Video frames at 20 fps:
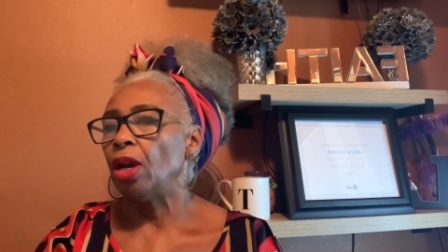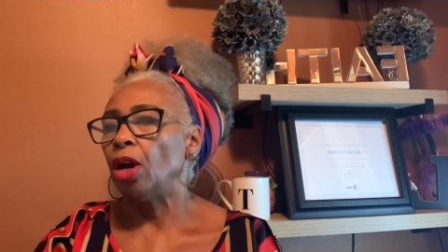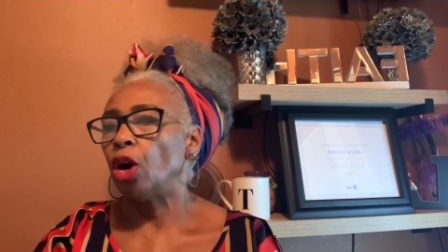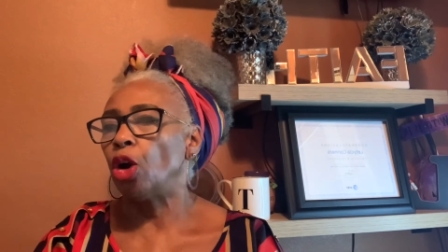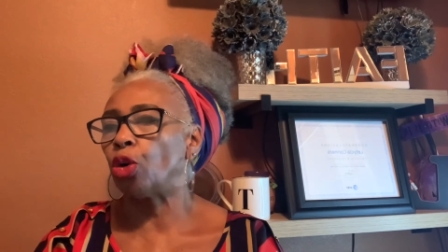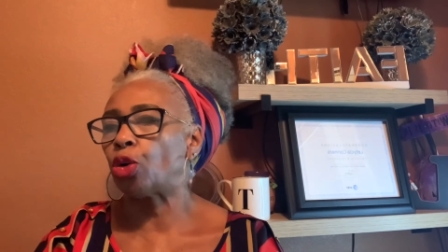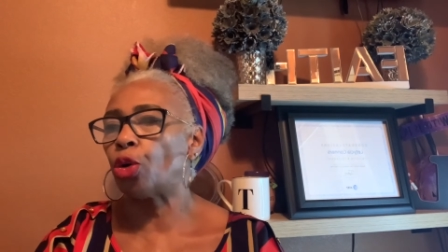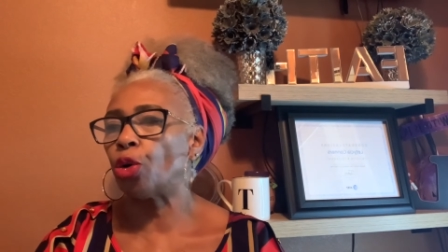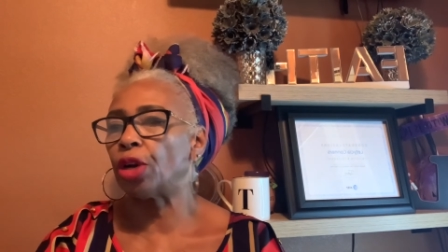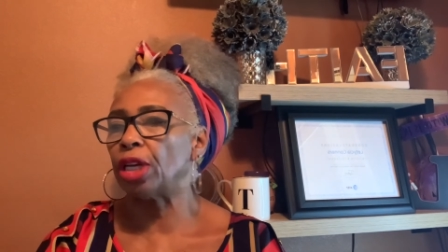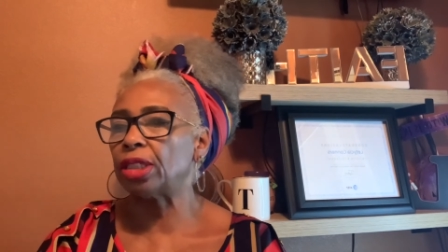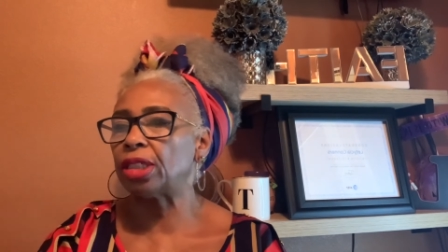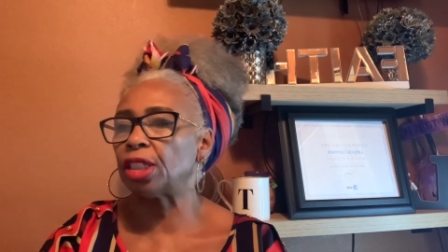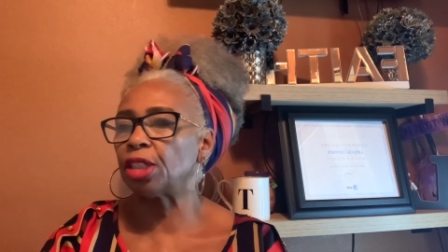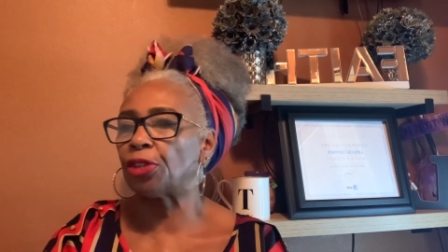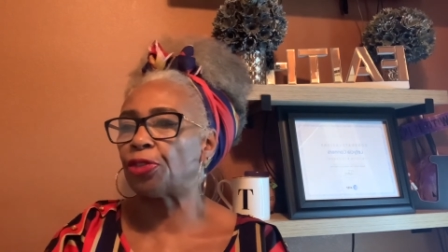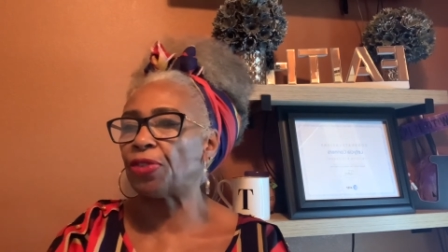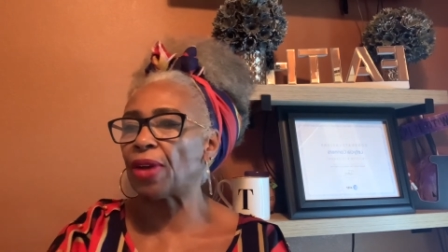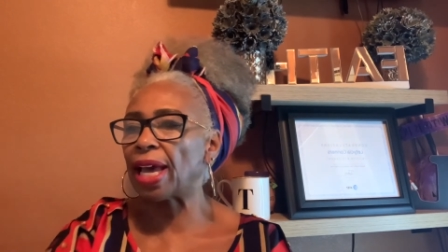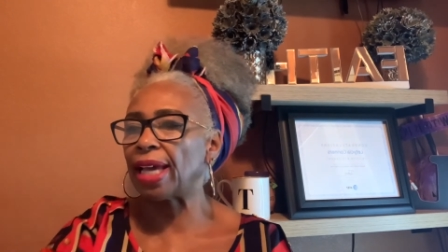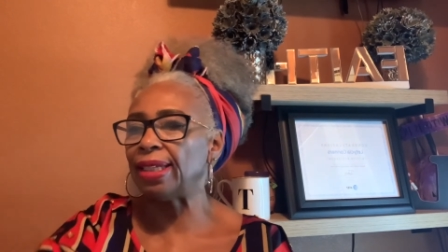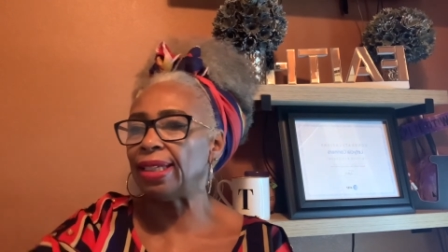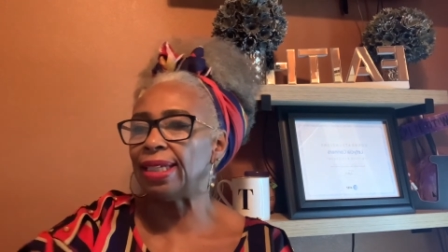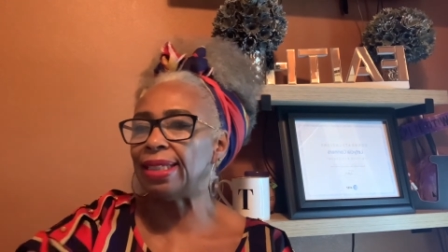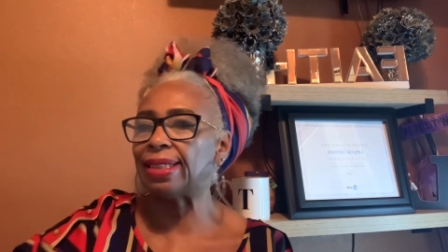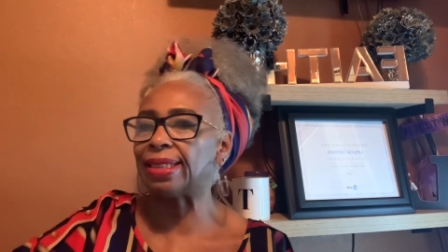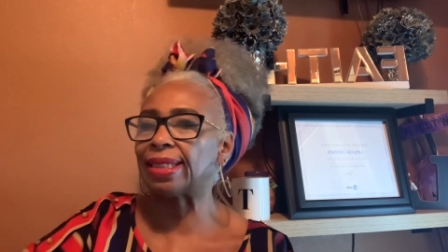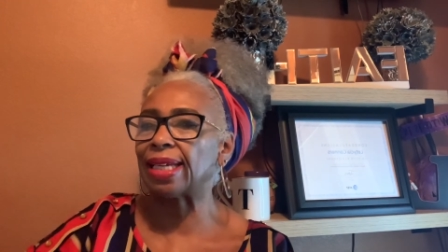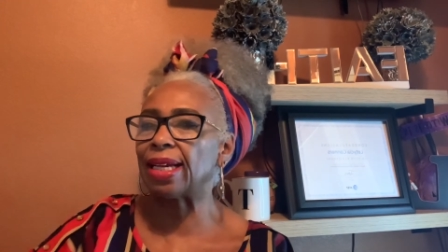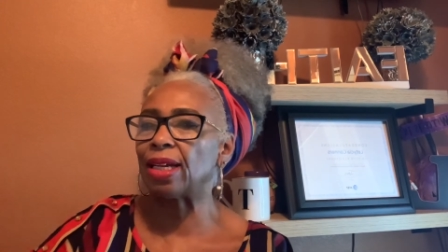According to the
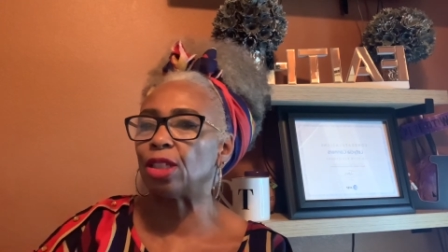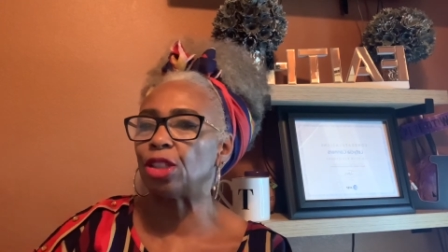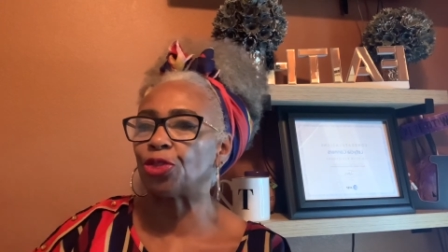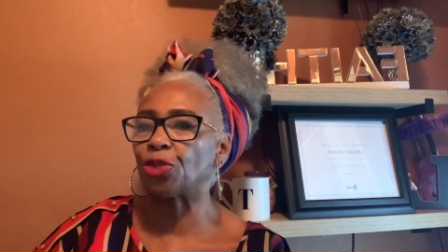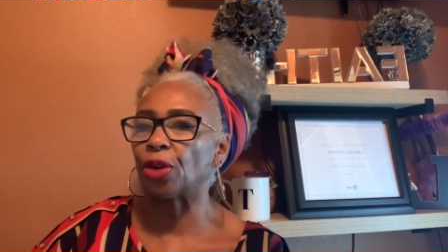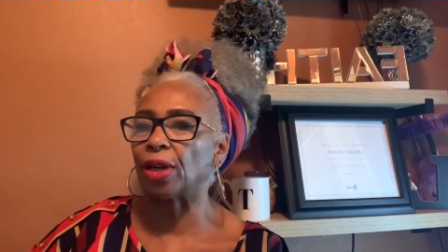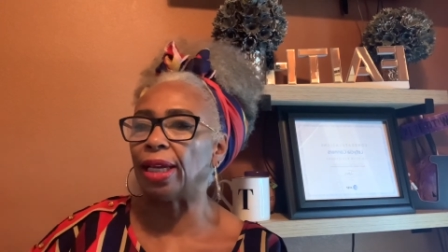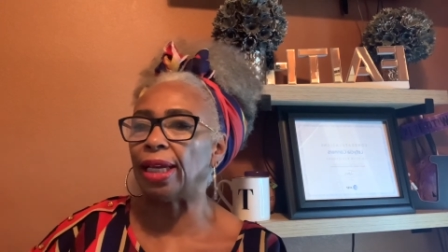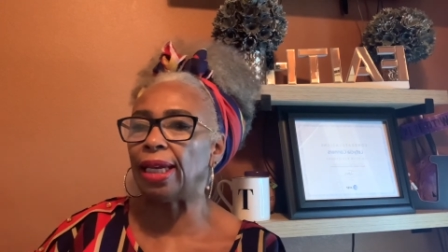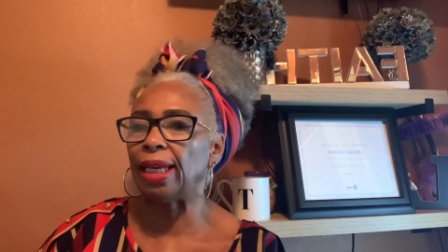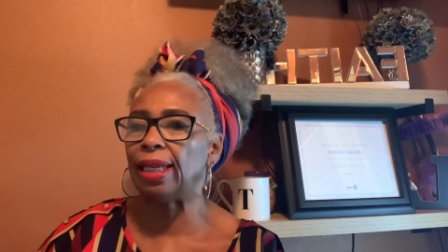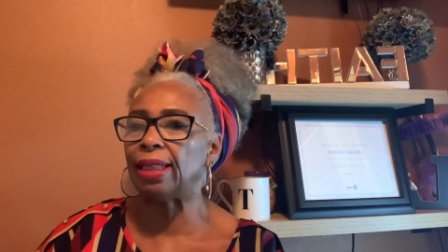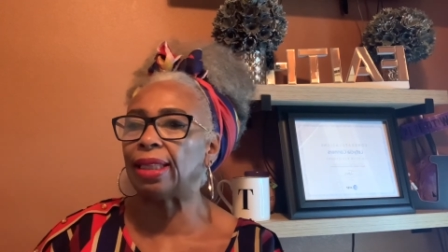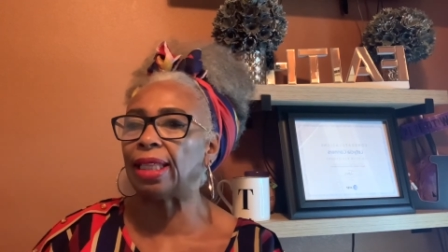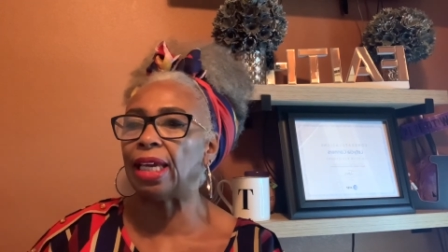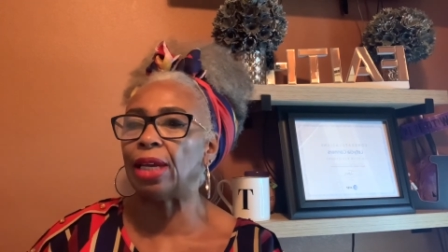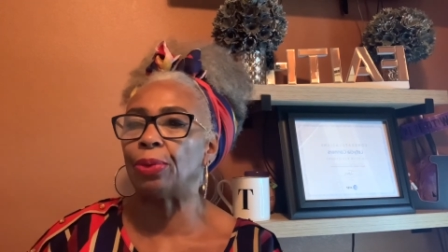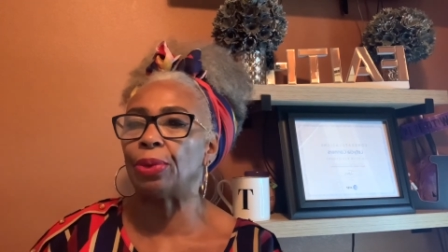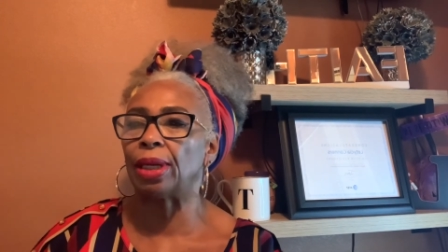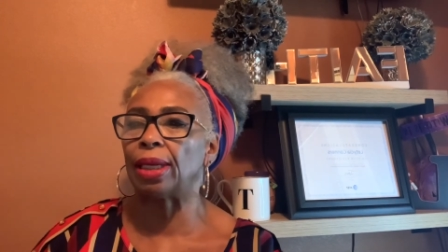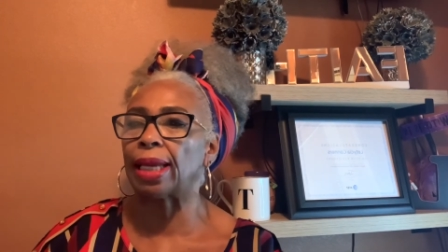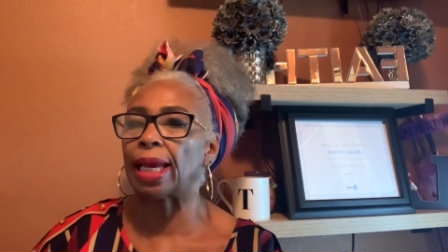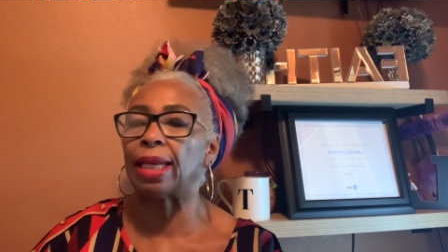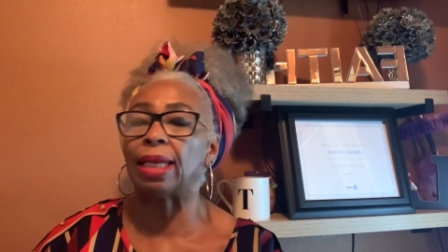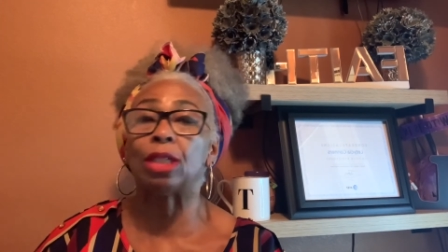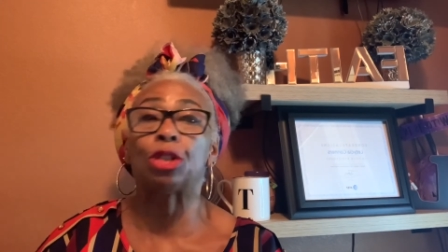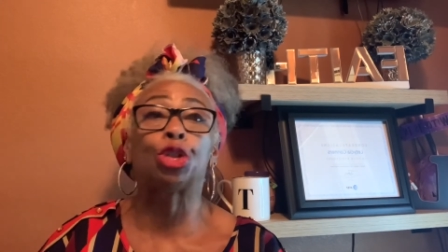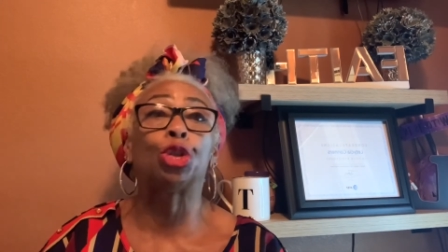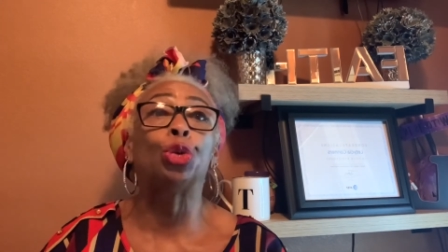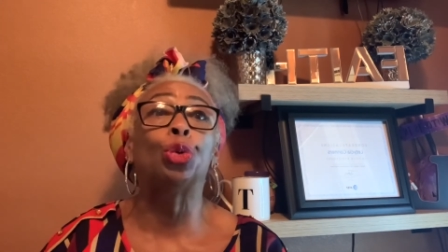findings, sales for anything
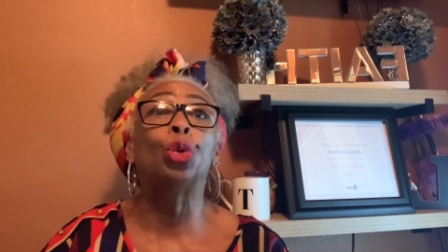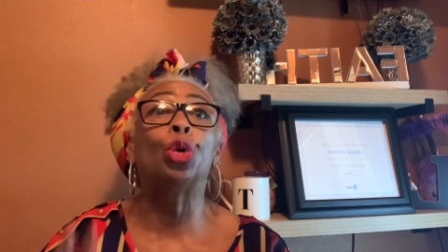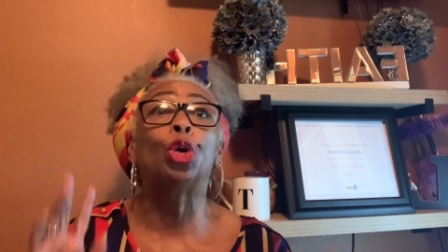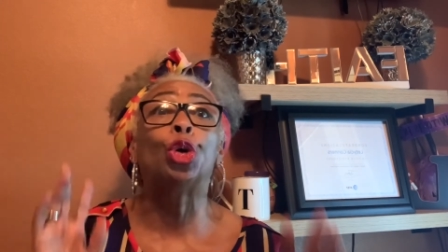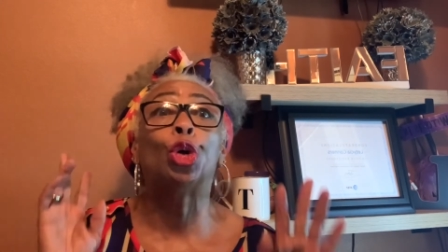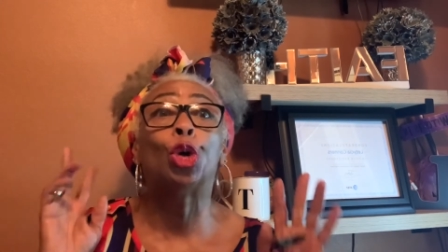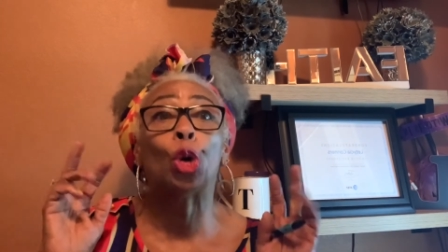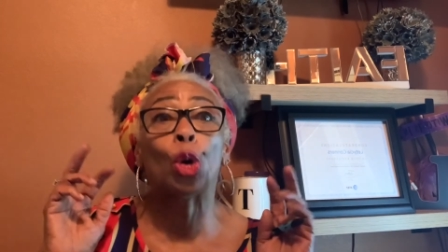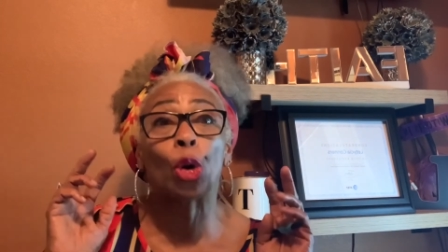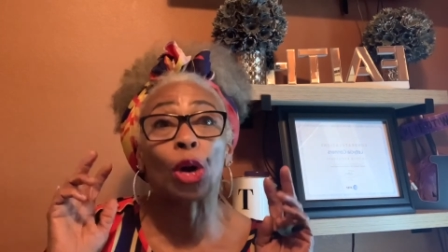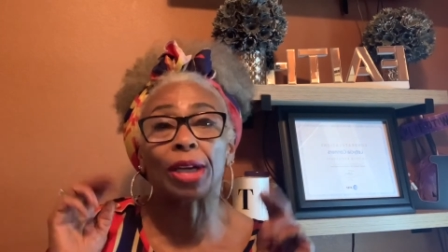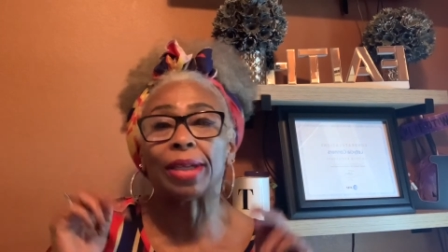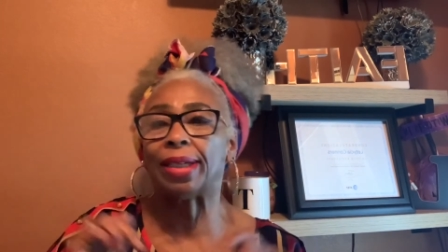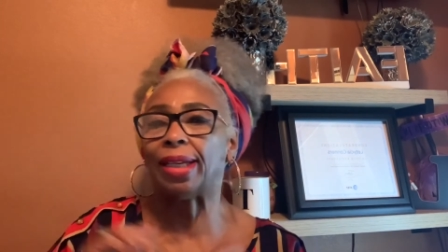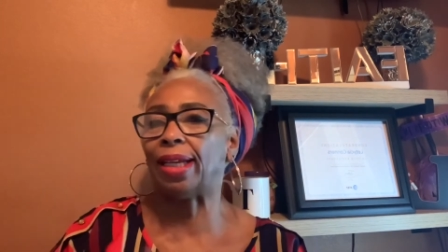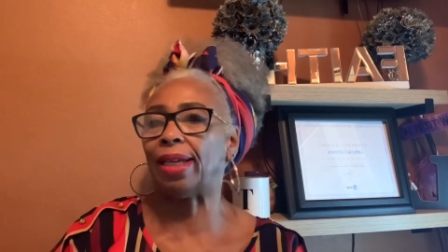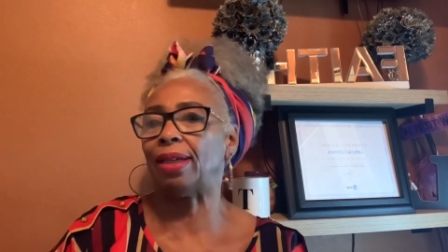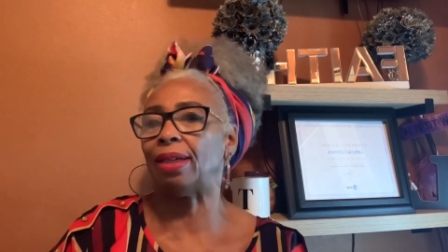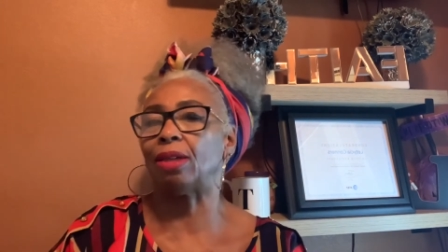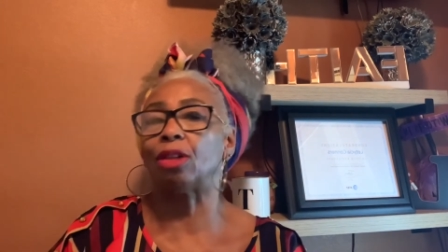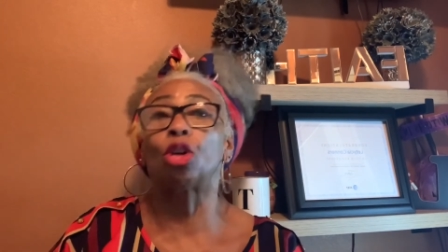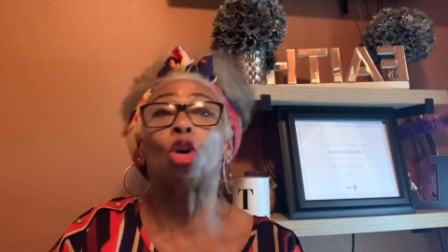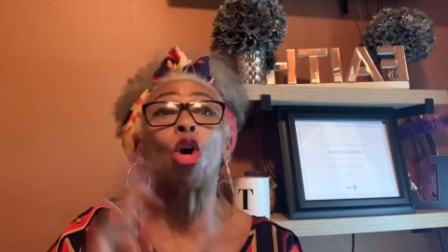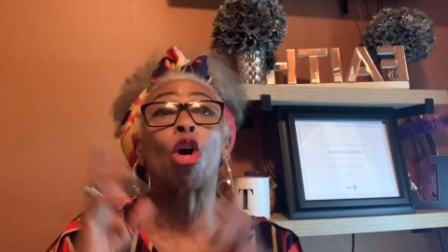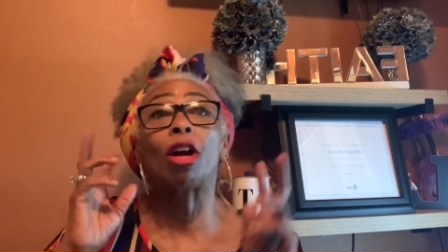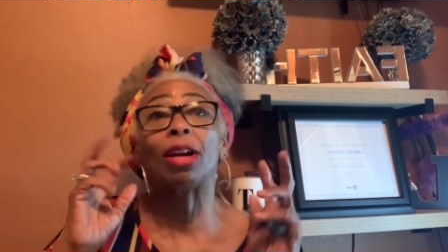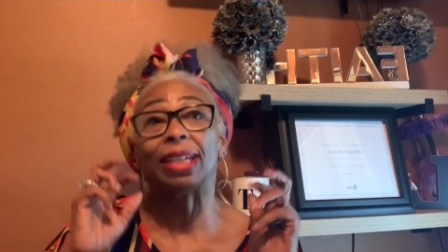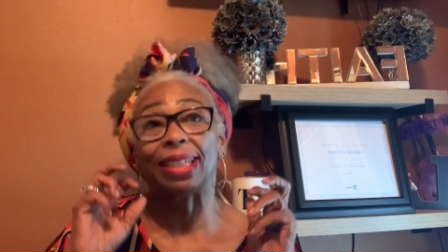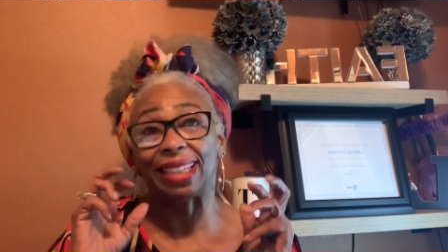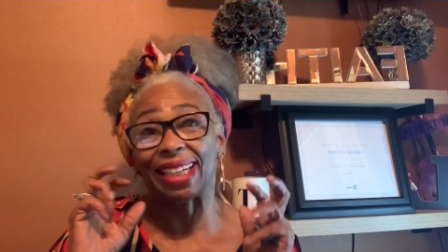related to gardening,
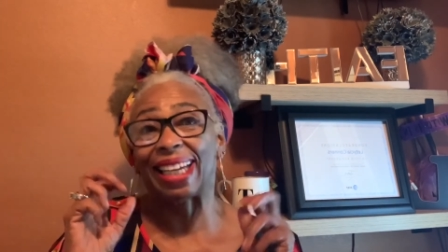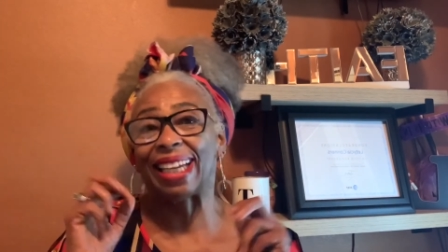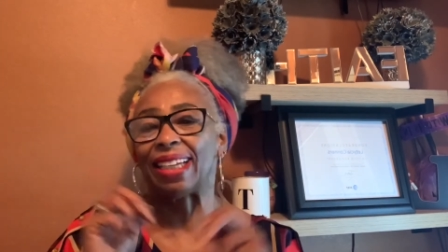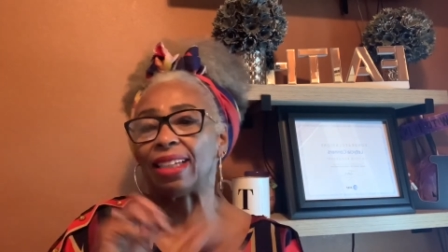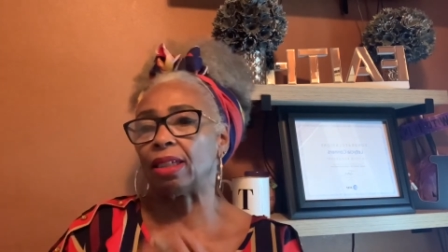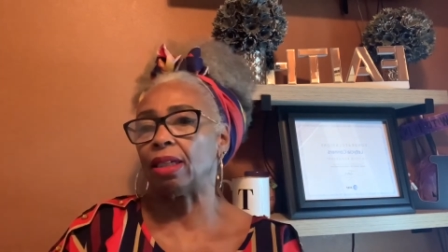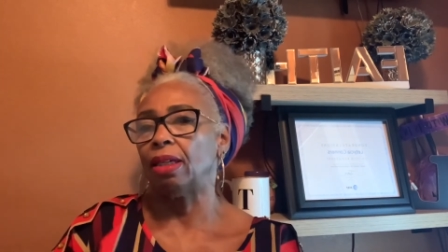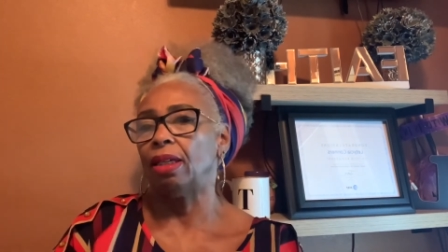gardening